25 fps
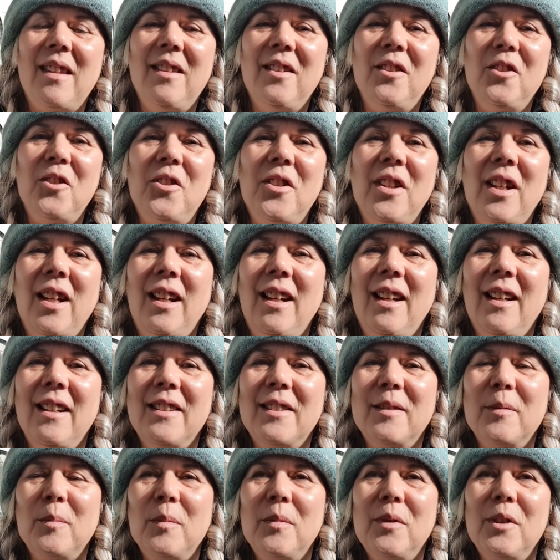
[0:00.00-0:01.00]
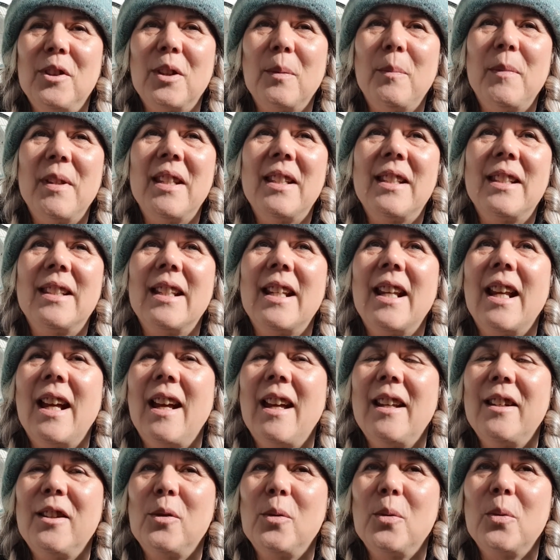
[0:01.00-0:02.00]
that she has, some of the
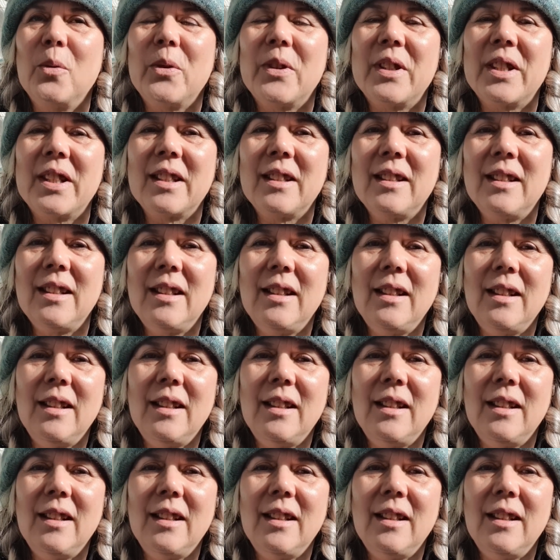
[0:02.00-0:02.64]
scenarios